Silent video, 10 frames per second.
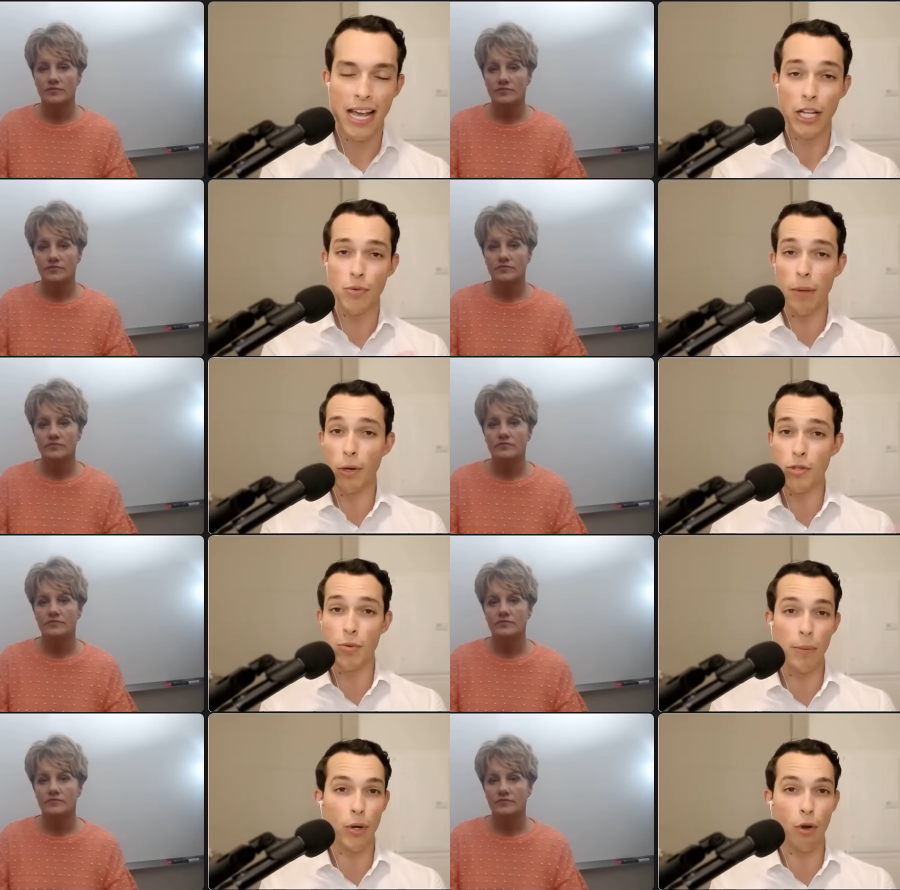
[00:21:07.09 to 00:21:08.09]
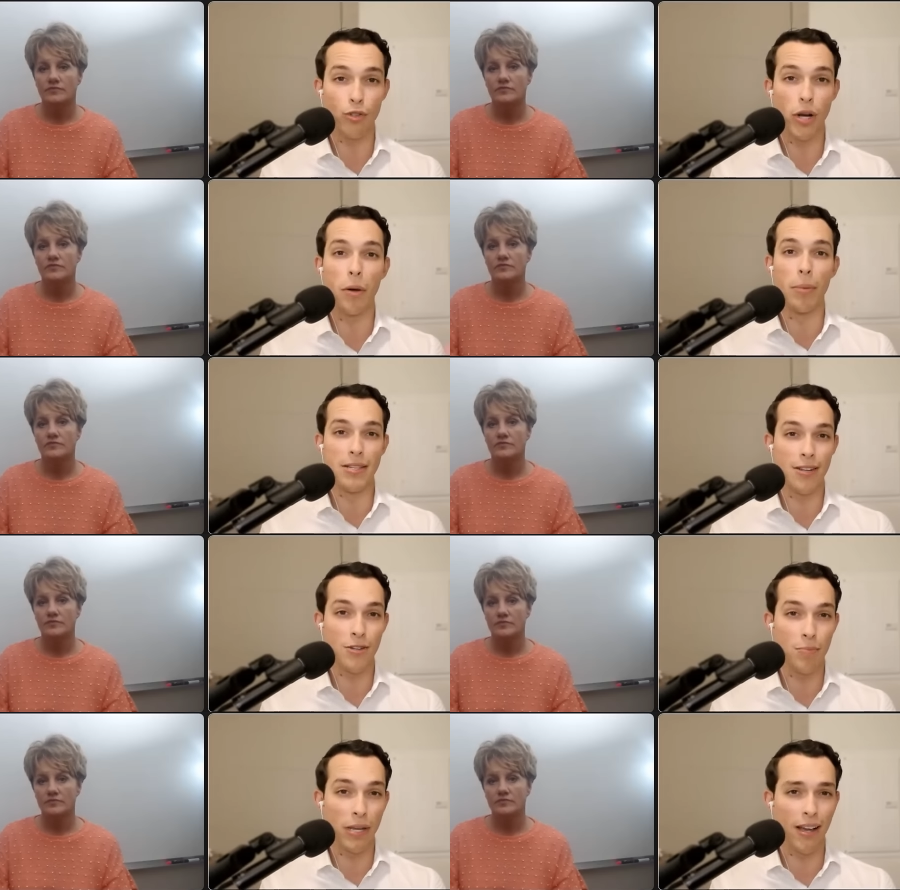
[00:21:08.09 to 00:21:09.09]
Speaker 1: and that's why most people don't grow a
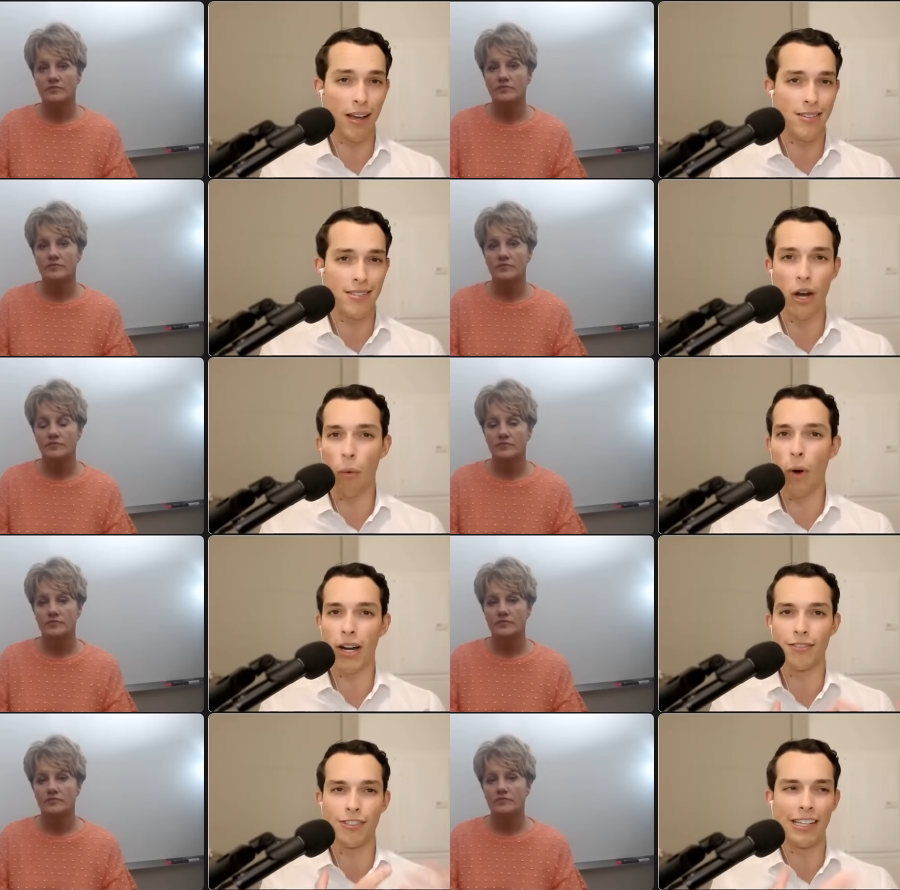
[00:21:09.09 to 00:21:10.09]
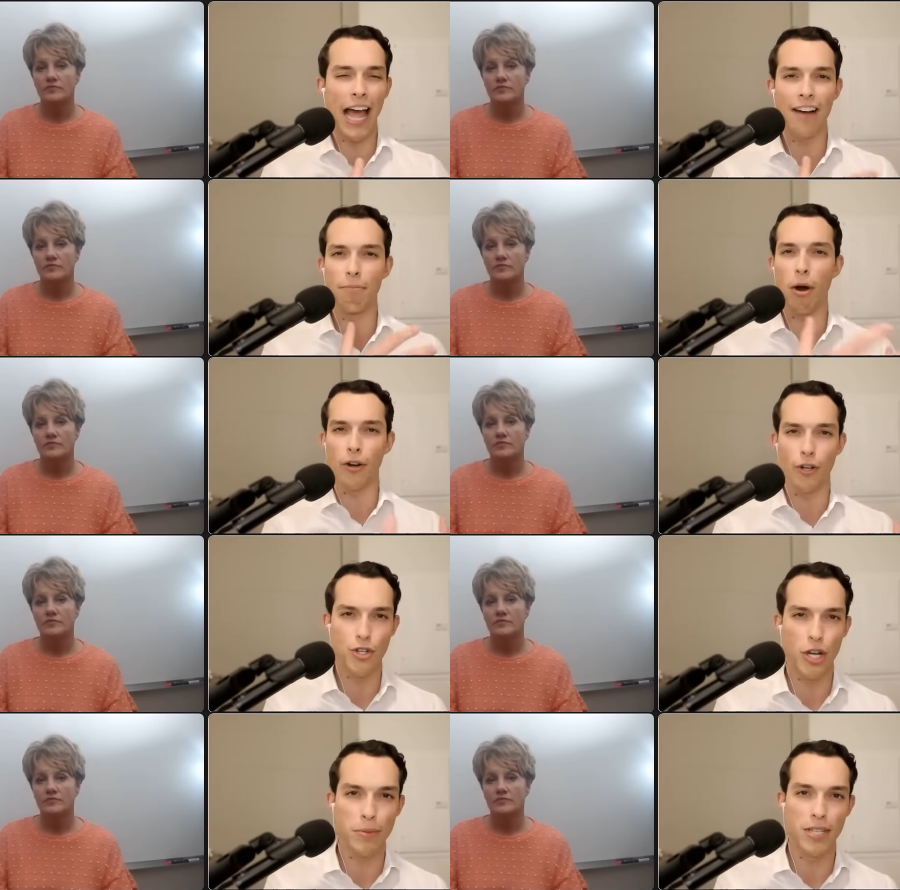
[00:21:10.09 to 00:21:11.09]
business because they don't want to really have
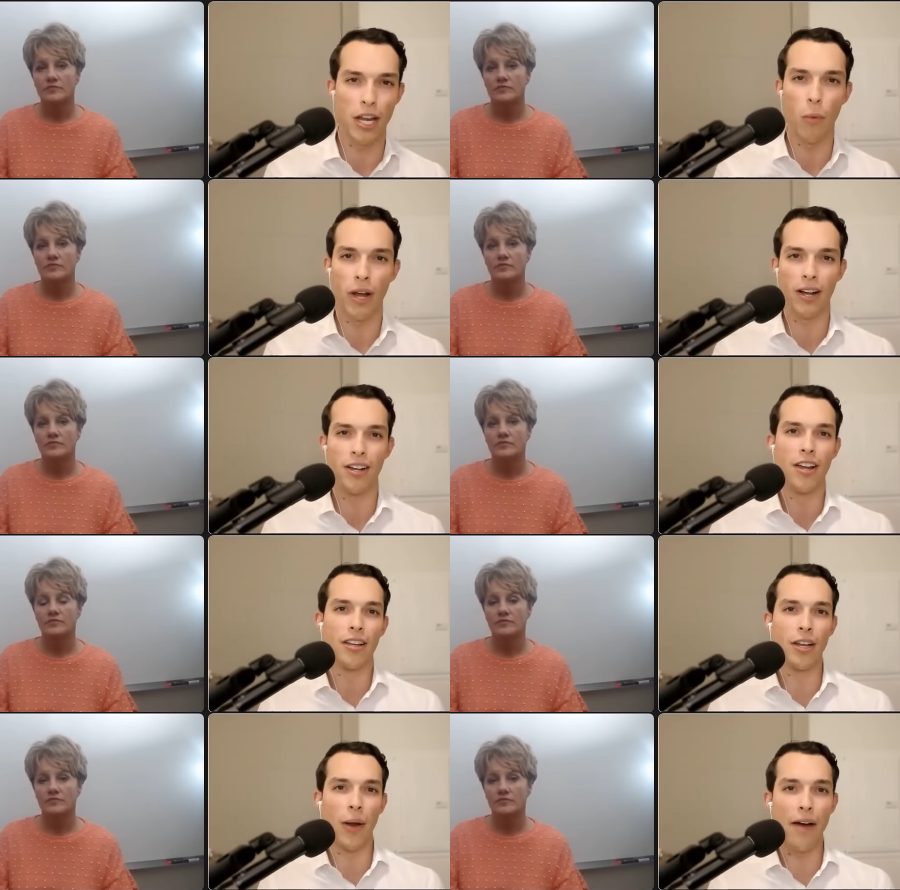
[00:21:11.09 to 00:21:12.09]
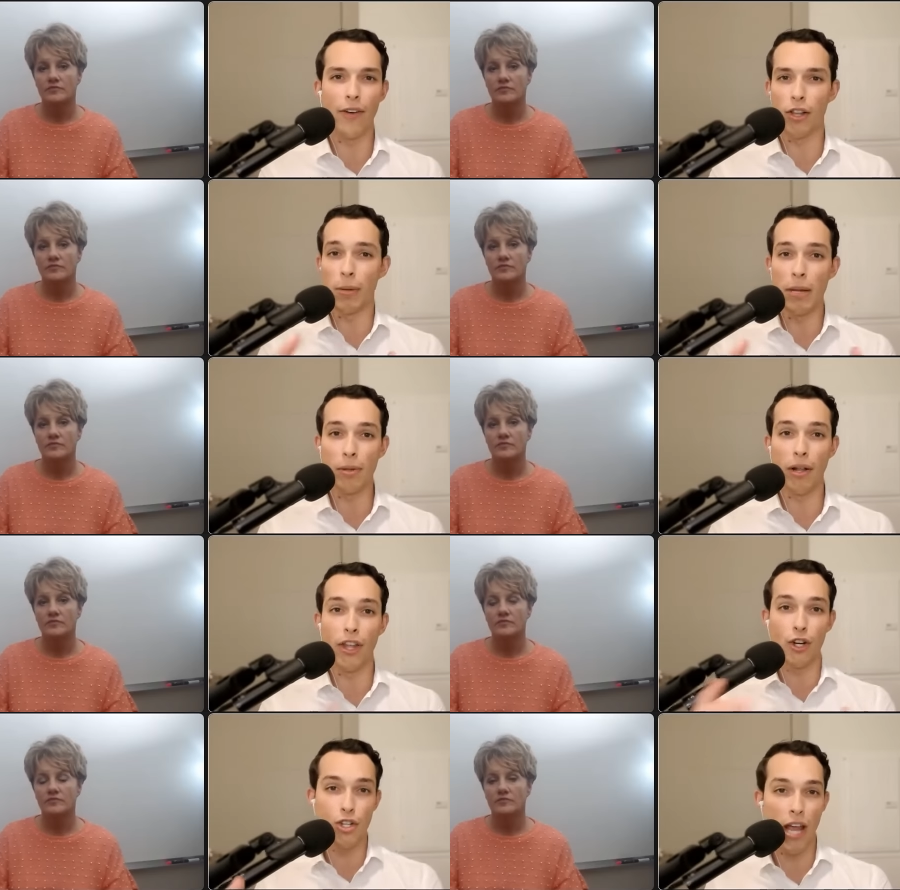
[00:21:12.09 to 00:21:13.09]
partnerships they don't want to you know have other people
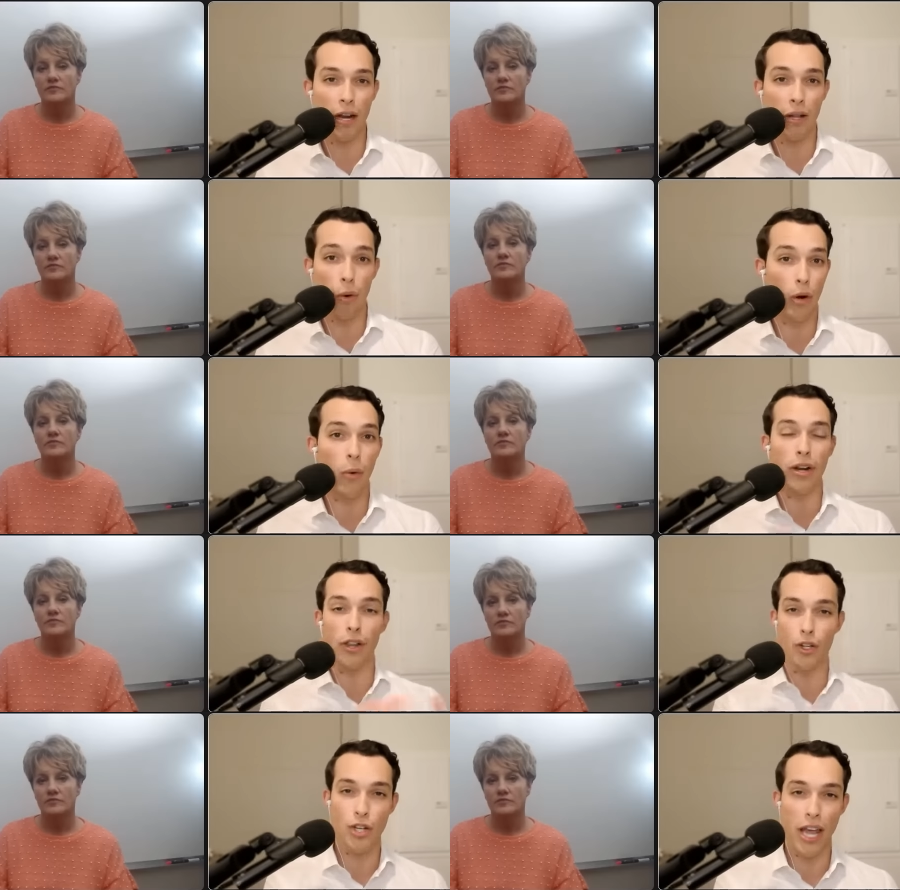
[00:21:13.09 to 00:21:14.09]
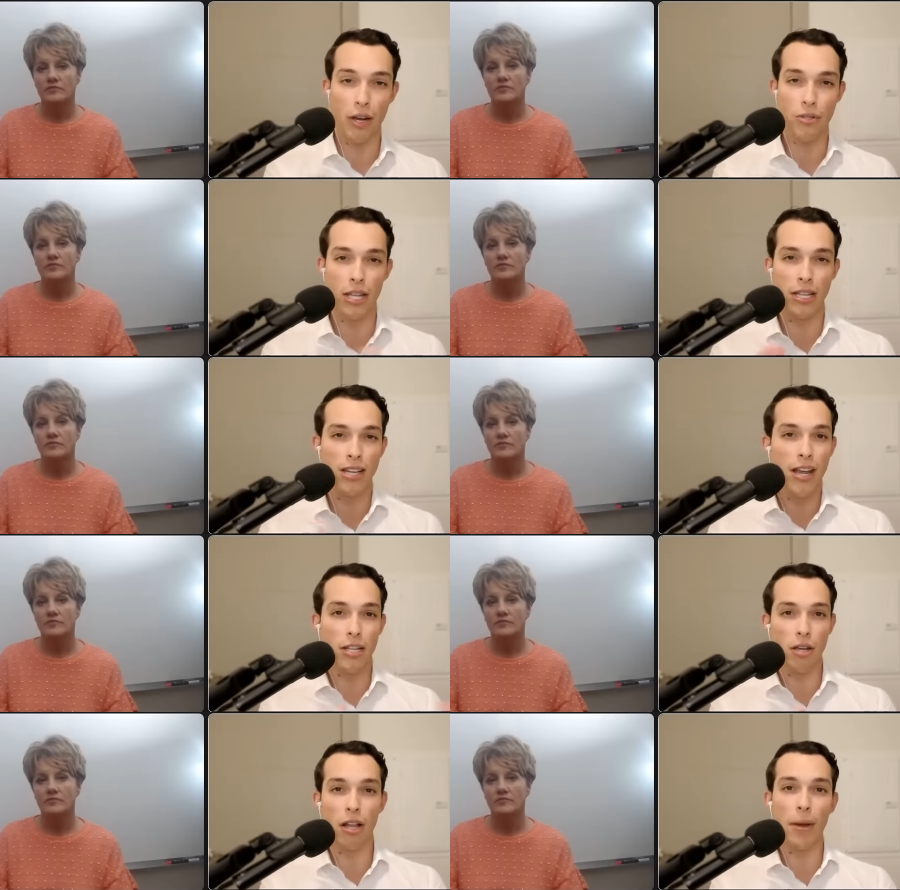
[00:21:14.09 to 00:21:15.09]
on their channel or go on other channels it's
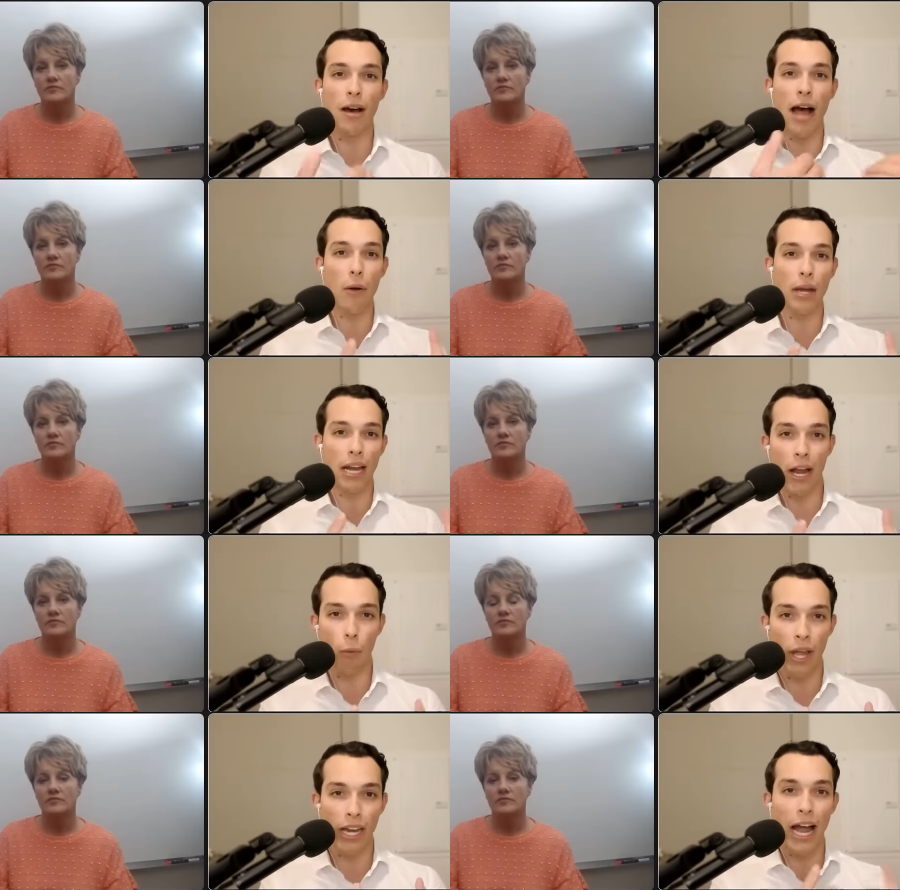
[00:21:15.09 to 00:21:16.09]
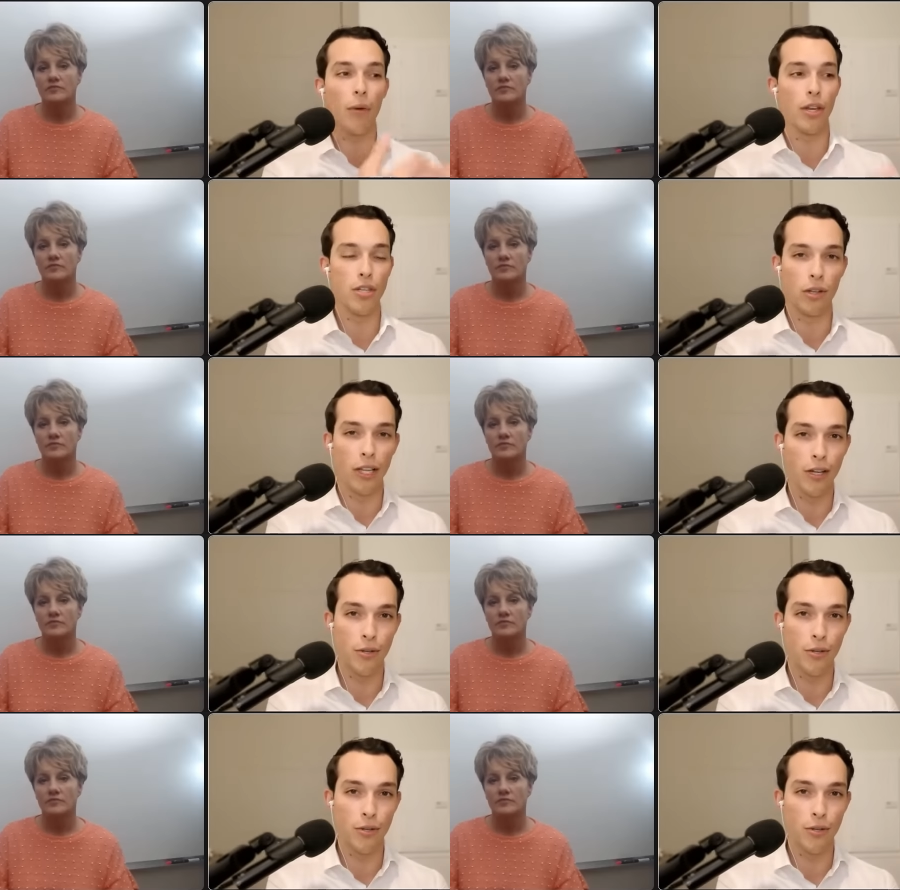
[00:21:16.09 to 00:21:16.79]
it's all about how can i win and how can you